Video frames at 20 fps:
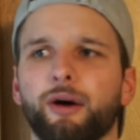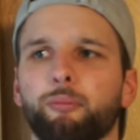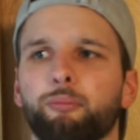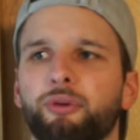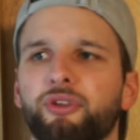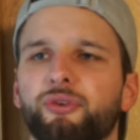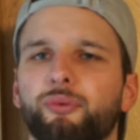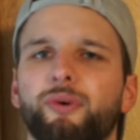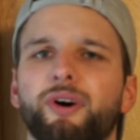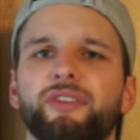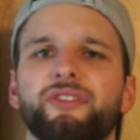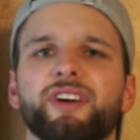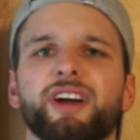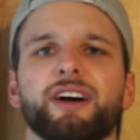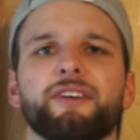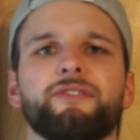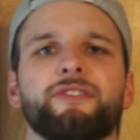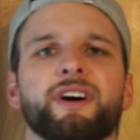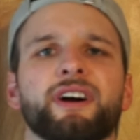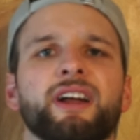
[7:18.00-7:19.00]
But the one thing I
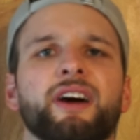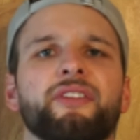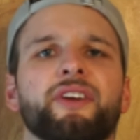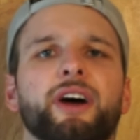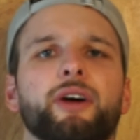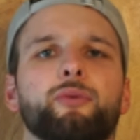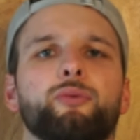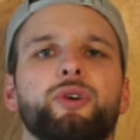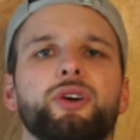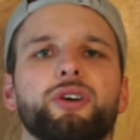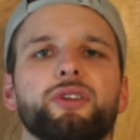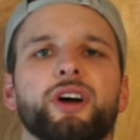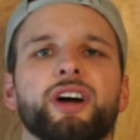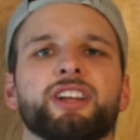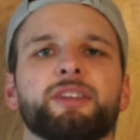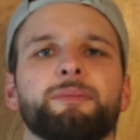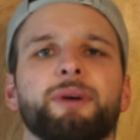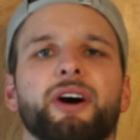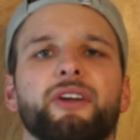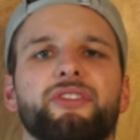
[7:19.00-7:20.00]
found out that I really
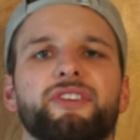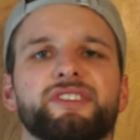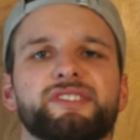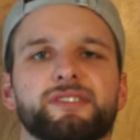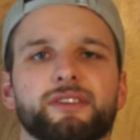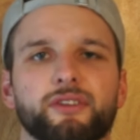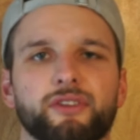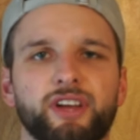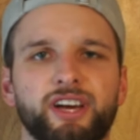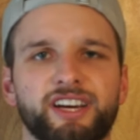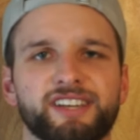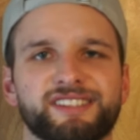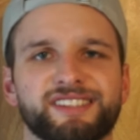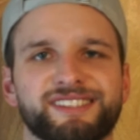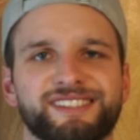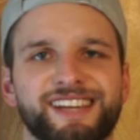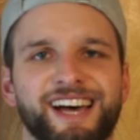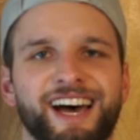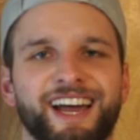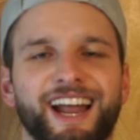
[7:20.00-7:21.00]
liked about this LISS is
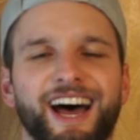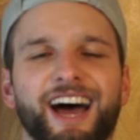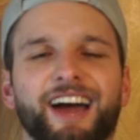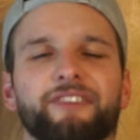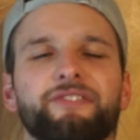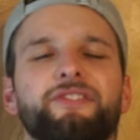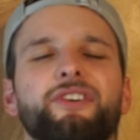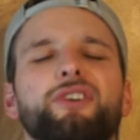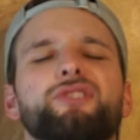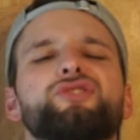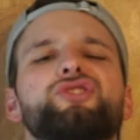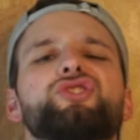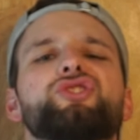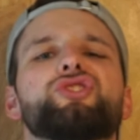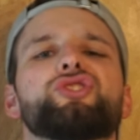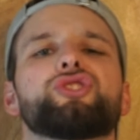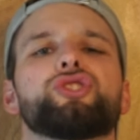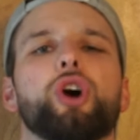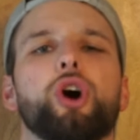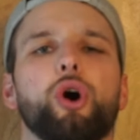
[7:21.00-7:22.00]
that I felt
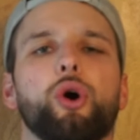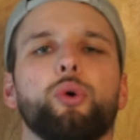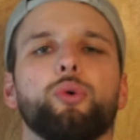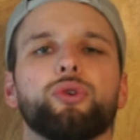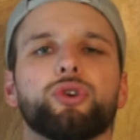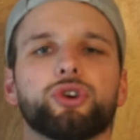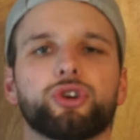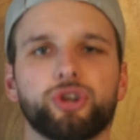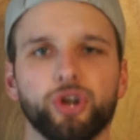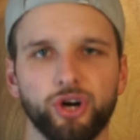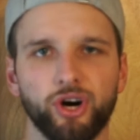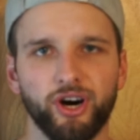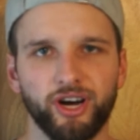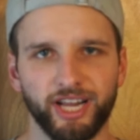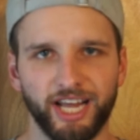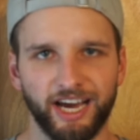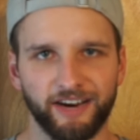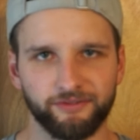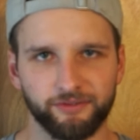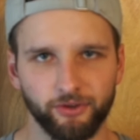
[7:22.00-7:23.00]
so good
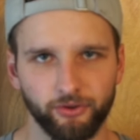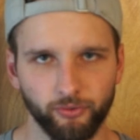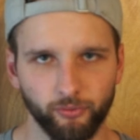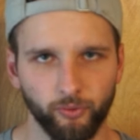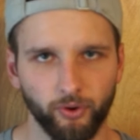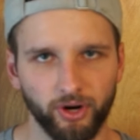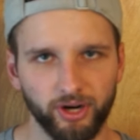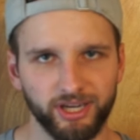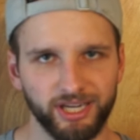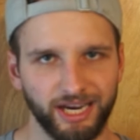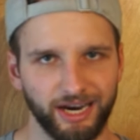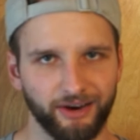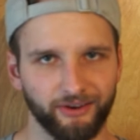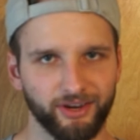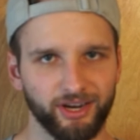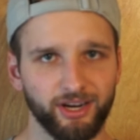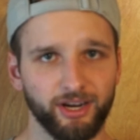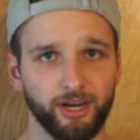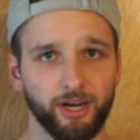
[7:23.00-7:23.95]
after the workout.